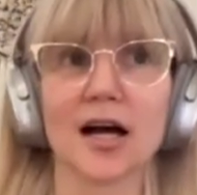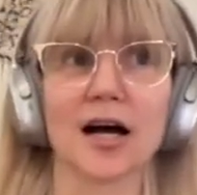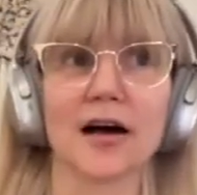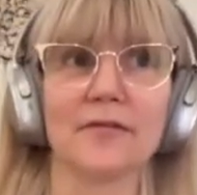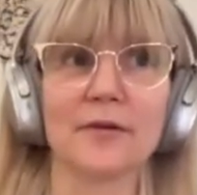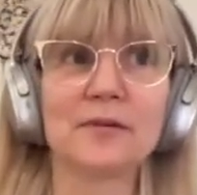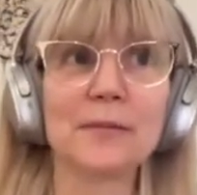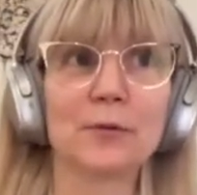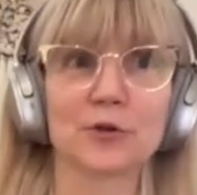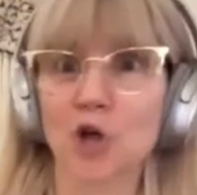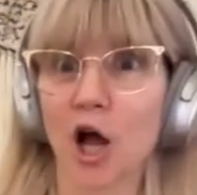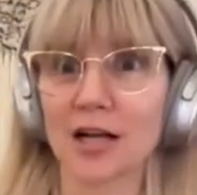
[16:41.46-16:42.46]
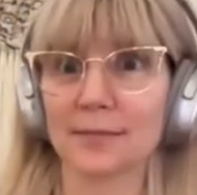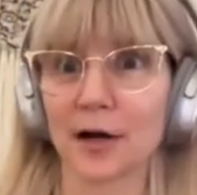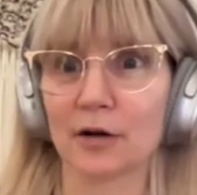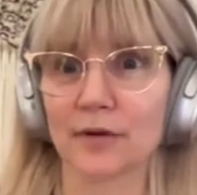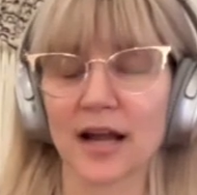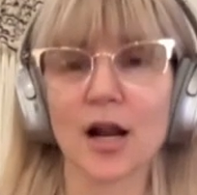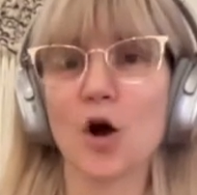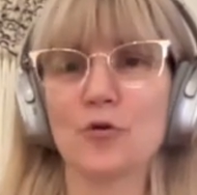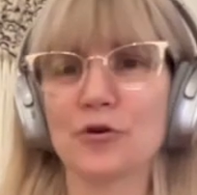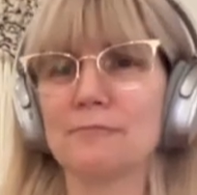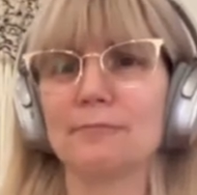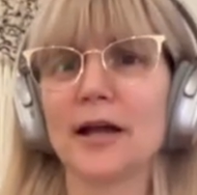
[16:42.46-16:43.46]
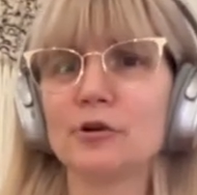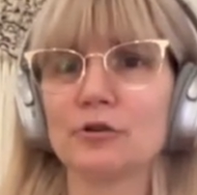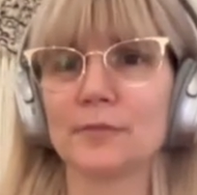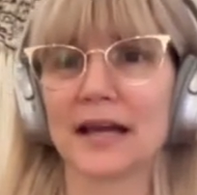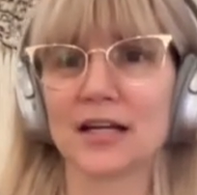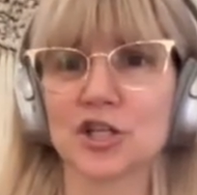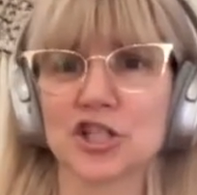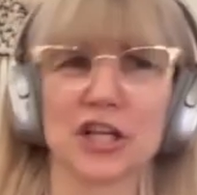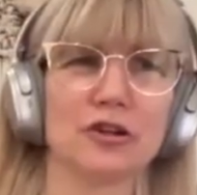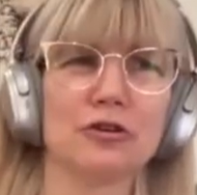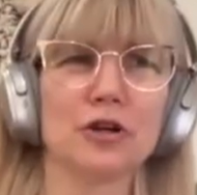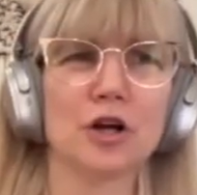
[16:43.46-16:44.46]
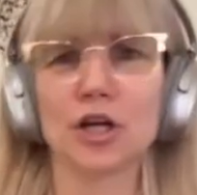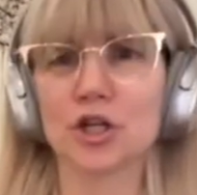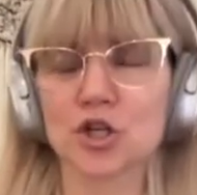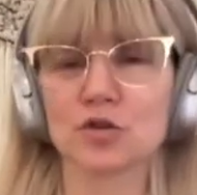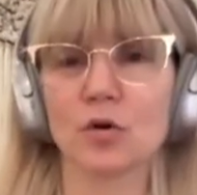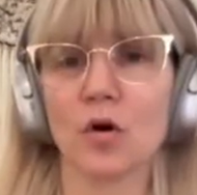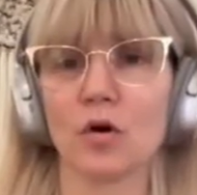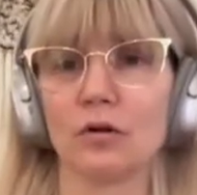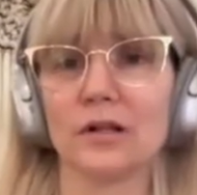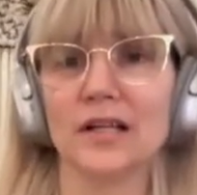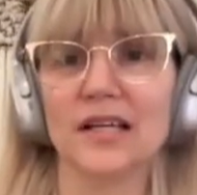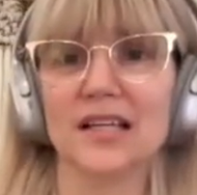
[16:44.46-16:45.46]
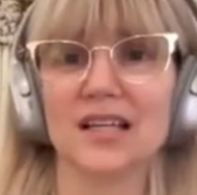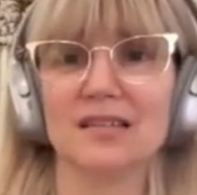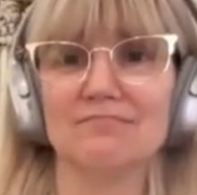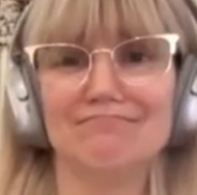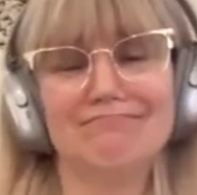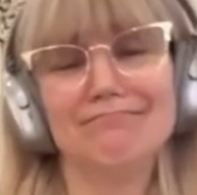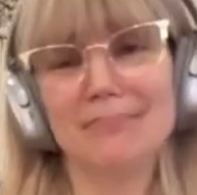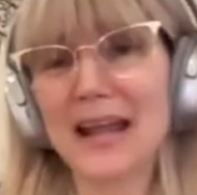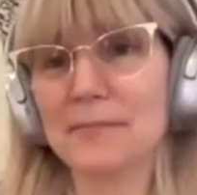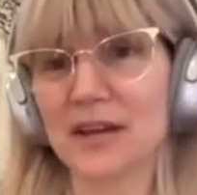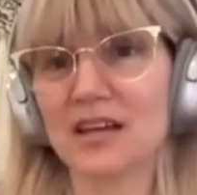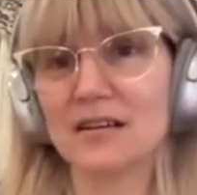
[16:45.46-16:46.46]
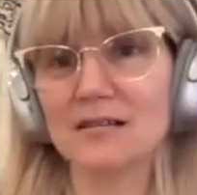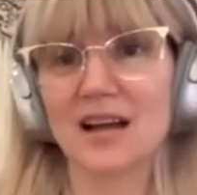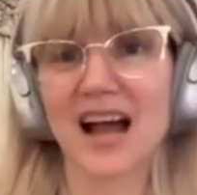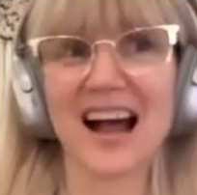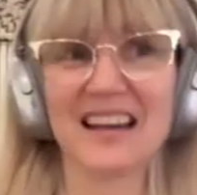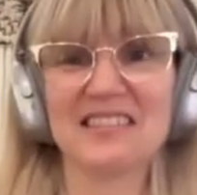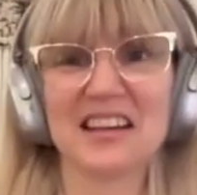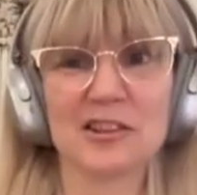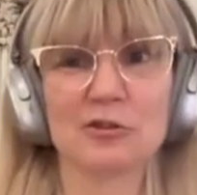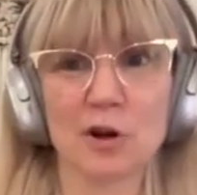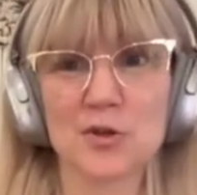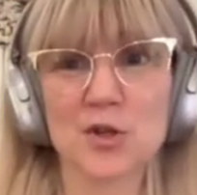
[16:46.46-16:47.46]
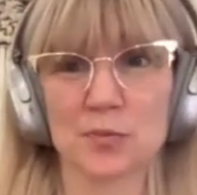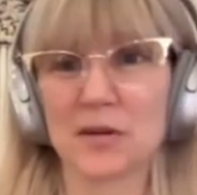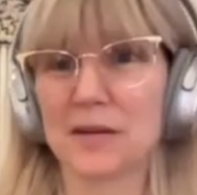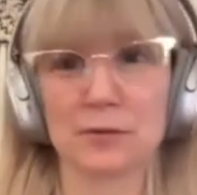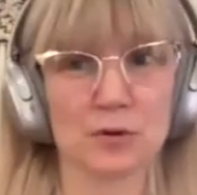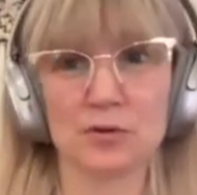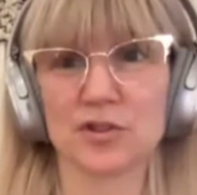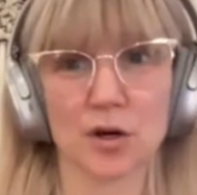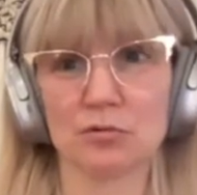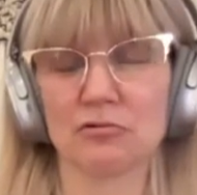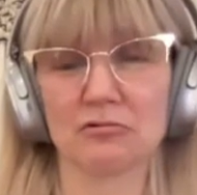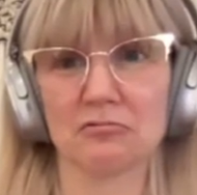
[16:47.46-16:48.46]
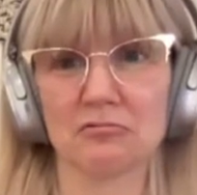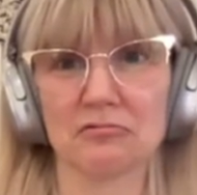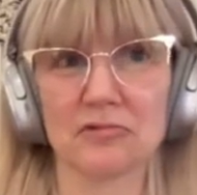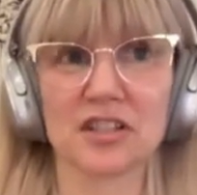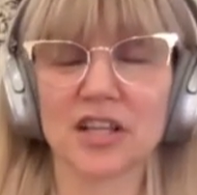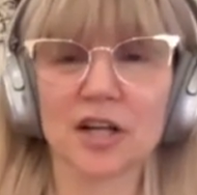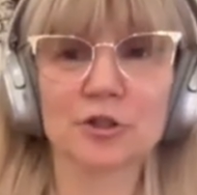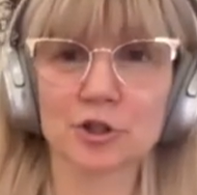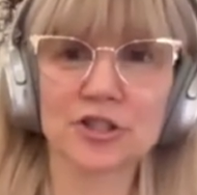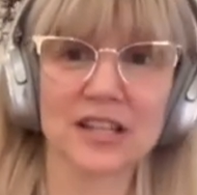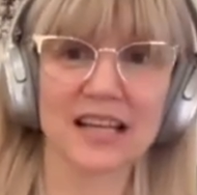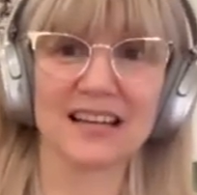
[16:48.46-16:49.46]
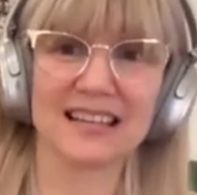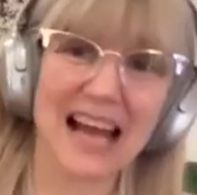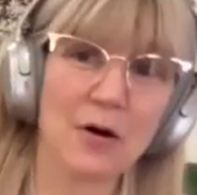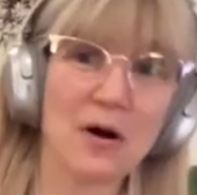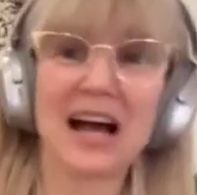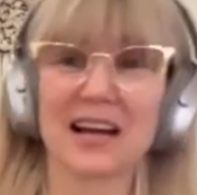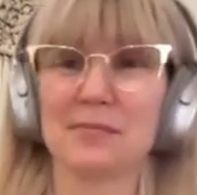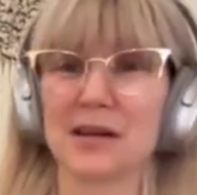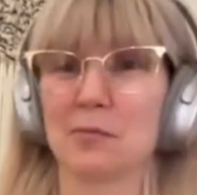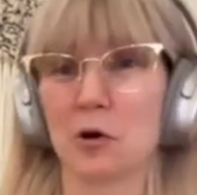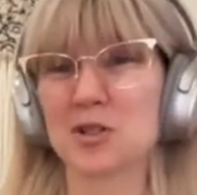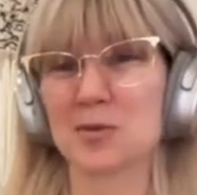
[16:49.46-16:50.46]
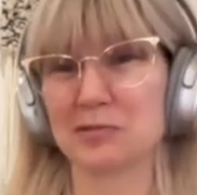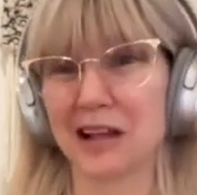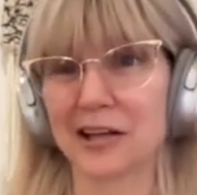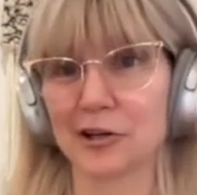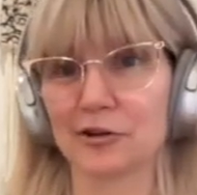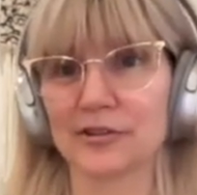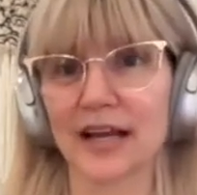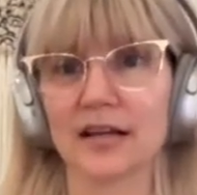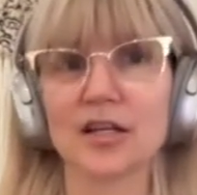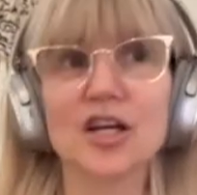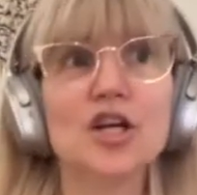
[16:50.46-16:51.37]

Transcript: Uh, that people talk about, right? Oh, they're micromanaging, they're control. Maybe. I think there are also people who don't really understand now how to be a multiplier yet.